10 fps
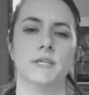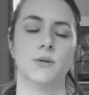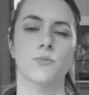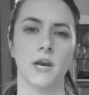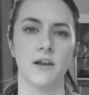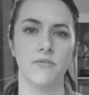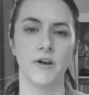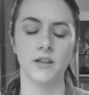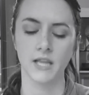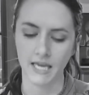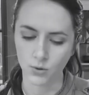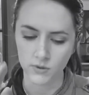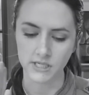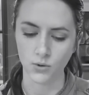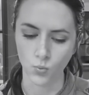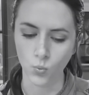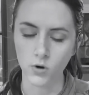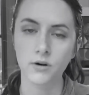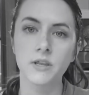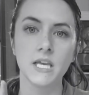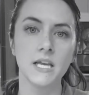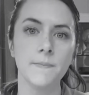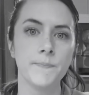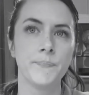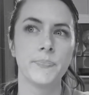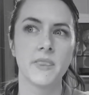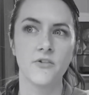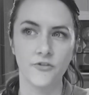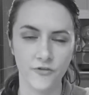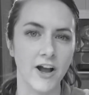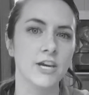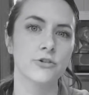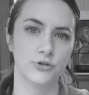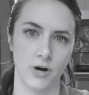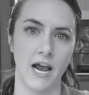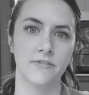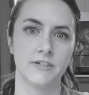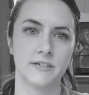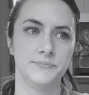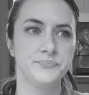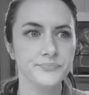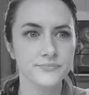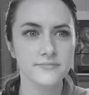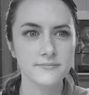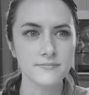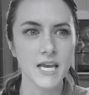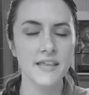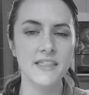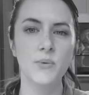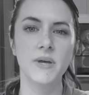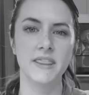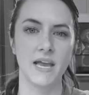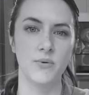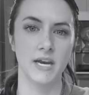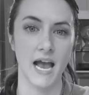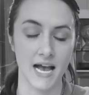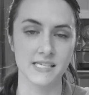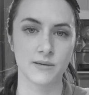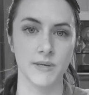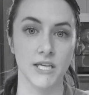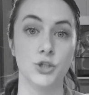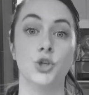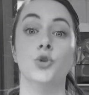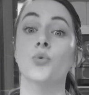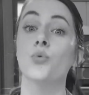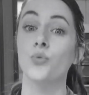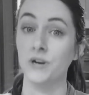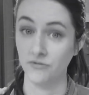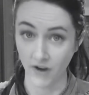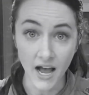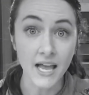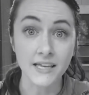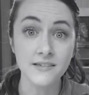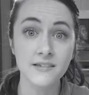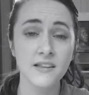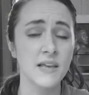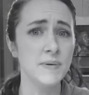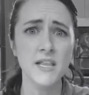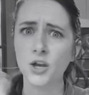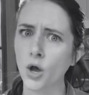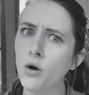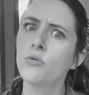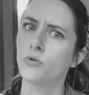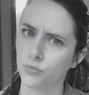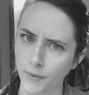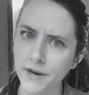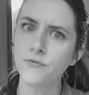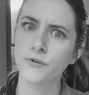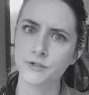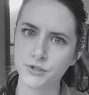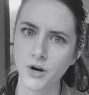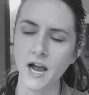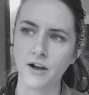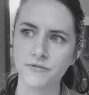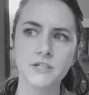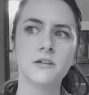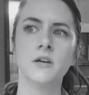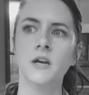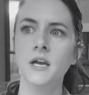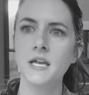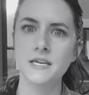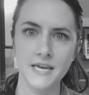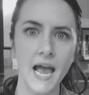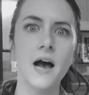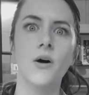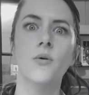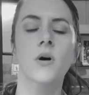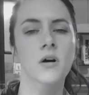what I felt like was a worthy final draft. And then when they would ask me to revise, they'd be like, "Oh, great first draft. Now